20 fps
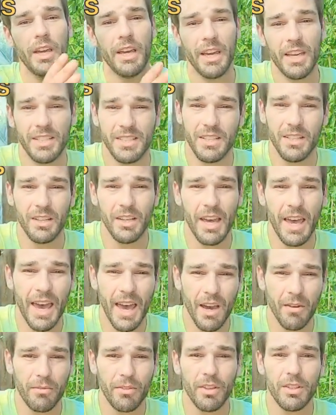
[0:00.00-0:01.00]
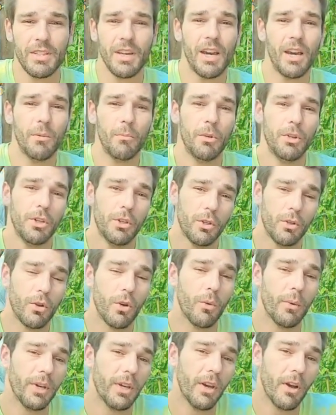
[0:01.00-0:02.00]
it's half the time when you're
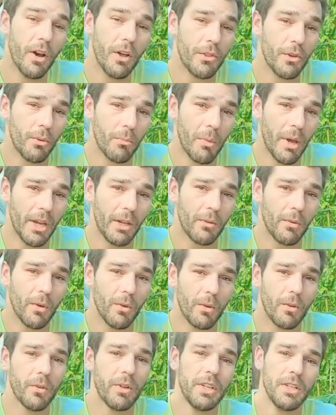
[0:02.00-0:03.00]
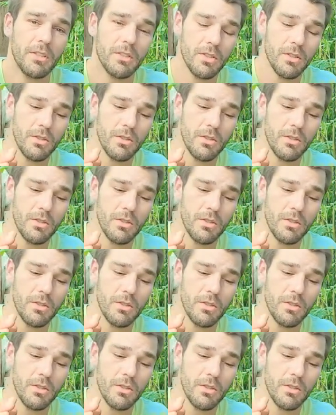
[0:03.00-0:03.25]
growing other microgreens.